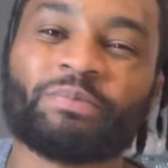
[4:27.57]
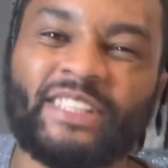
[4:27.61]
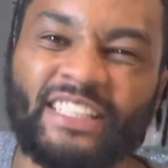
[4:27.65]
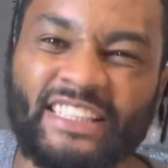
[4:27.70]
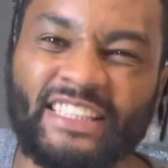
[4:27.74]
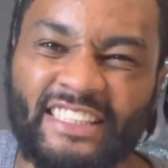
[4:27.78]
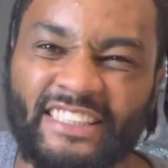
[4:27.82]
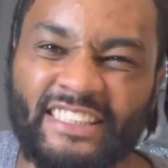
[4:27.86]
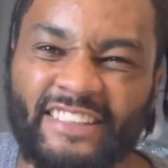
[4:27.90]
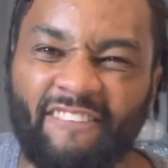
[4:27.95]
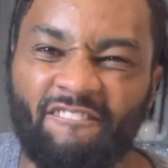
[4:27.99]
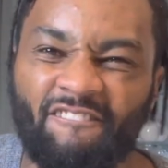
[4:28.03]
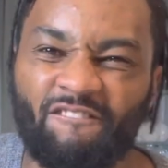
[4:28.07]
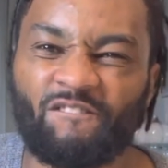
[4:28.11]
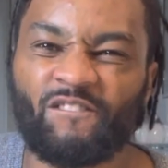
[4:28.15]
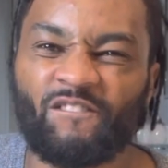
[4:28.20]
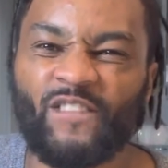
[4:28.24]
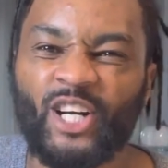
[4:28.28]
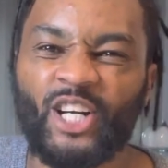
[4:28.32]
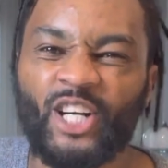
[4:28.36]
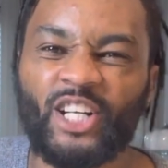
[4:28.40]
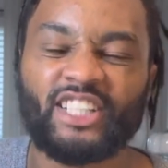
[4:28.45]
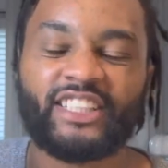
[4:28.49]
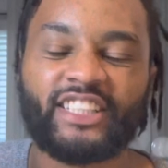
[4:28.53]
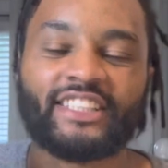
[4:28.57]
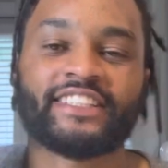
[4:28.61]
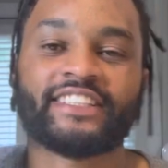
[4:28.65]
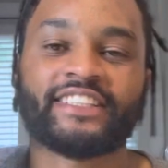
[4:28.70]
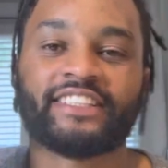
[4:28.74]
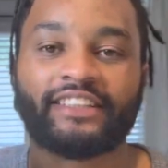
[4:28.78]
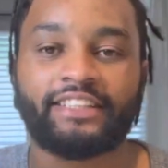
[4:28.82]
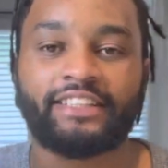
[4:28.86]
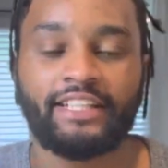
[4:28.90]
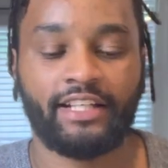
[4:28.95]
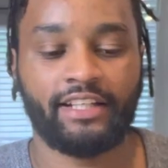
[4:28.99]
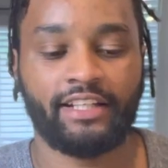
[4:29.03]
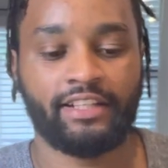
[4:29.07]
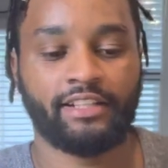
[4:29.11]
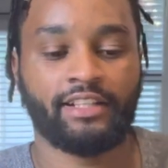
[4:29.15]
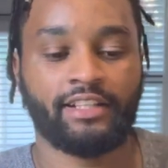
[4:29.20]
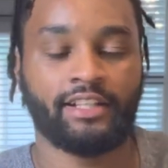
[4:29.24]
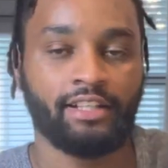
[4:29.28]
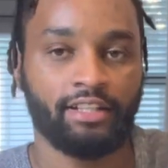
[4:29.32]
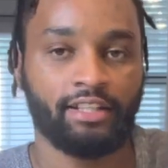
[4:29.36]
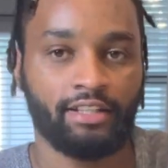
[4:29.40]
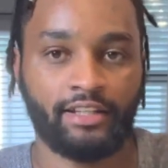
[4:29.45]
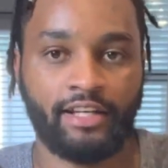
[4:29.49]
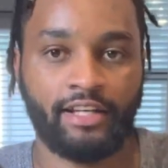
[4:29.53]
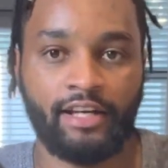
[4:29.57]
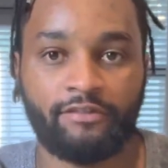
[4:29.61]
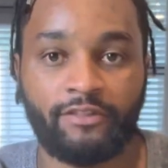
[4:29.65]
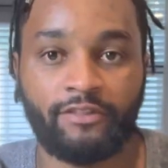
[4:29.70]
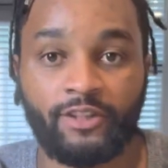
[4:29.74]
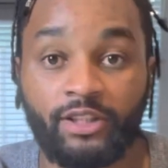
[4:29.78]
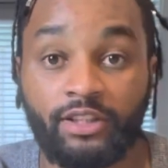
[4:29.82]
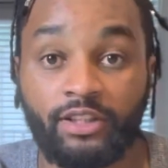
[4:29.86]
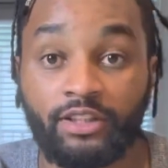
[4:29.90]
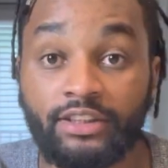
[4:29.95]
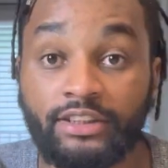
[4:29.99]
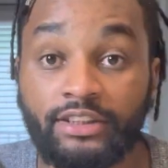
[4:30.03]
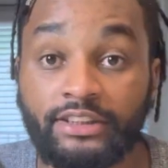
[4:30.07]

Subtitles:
This is the first ever